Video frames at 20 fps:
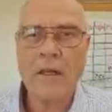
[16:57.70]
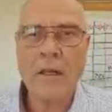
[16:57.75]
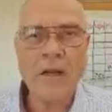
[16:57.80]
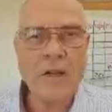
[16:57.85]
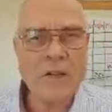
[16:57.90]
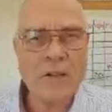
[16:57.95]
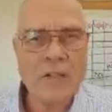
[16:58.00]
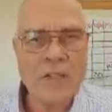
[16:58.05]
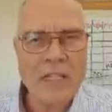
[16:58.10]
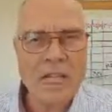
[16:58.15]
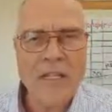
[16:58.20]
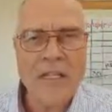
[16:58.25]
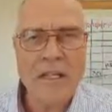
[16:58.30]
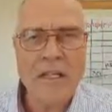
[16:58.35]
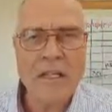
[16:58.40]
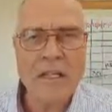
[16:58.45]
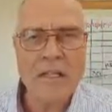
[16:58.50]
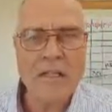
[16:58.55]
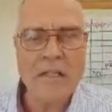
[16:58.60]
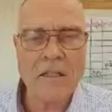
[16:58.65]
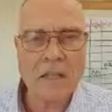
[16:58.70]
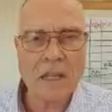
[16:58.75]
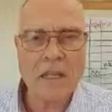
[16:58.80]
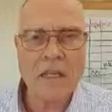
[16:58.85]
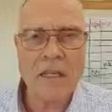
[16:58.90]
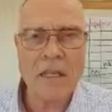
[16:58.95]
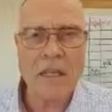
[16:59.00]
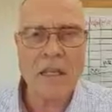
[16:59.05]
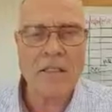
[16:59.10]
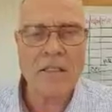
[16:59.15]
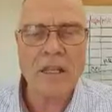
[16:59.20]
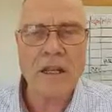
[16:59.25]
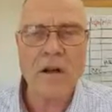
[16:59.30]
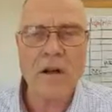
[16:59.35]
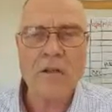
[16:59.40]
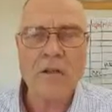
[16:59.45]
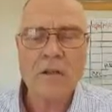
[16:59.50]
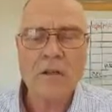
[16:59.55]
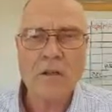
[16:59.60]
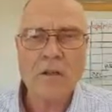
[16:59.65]
understanding techniques.
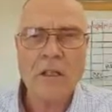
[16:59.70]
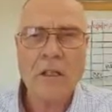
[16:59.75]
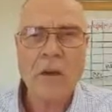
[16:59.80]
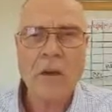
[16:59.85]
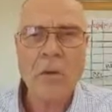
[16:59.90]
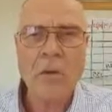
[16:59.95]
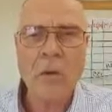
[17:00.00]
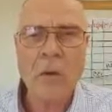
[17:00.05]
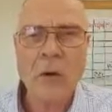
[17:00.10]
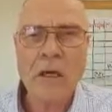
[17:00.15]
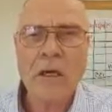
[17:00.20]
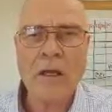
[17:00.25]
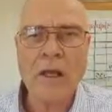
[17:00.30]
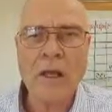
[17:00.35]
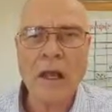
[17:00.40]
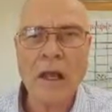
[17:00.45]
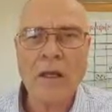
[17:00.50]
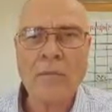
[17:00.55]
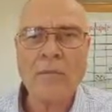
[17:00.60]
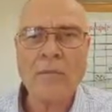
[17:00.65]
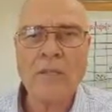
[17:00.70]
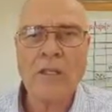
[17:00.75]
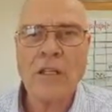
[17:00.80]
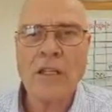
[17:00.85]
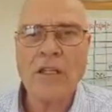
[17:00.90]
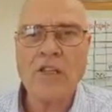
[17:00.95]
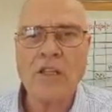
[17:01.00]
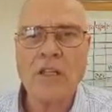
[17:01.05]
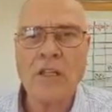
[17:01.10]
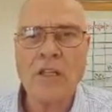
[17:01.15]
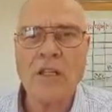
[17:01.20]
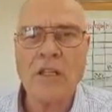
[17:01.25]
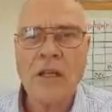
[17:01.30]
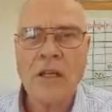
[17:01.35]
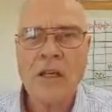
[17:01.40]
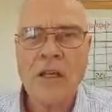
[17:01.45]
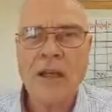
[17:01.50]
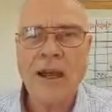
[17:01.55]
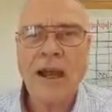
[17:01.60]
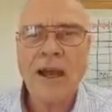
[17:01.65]
Now what I'm teaching,
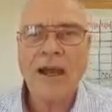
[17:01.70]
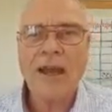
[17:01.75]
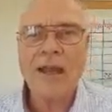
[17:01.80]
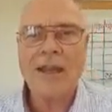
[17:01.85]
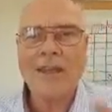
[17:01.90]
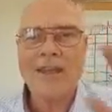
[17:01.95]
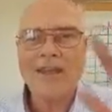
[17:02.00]
hi